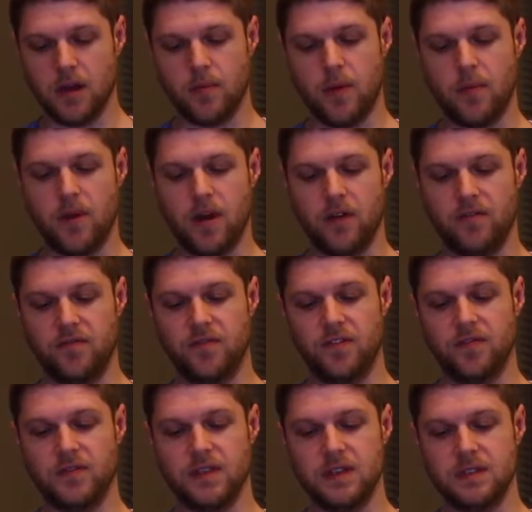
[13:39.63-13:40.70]
them about
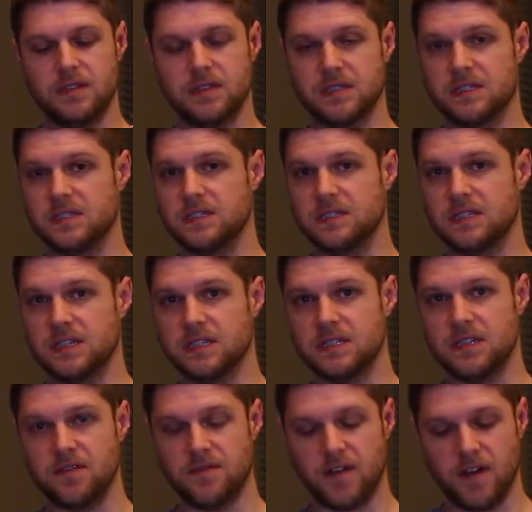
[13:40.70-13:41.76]
50 to
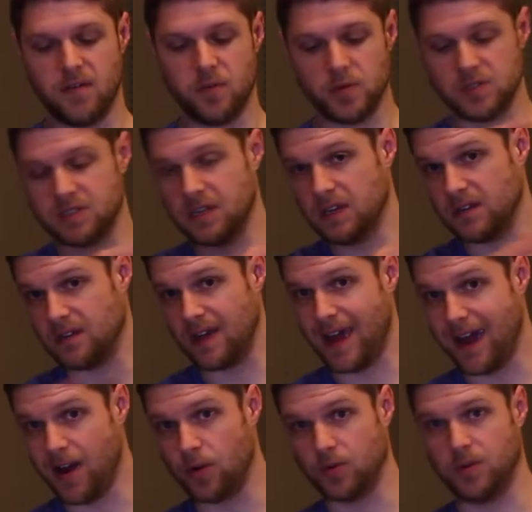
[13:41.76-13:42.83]
65%
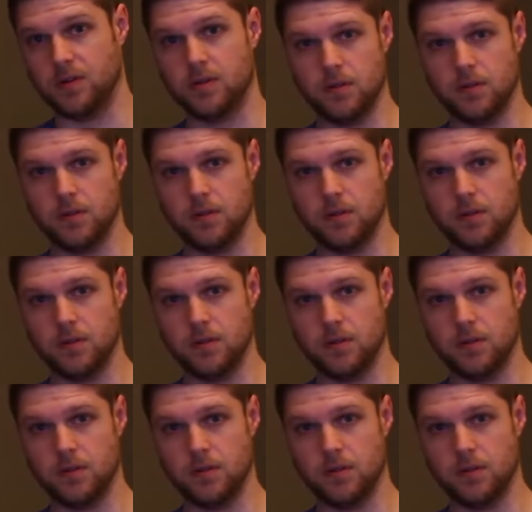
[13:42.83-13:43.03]
out.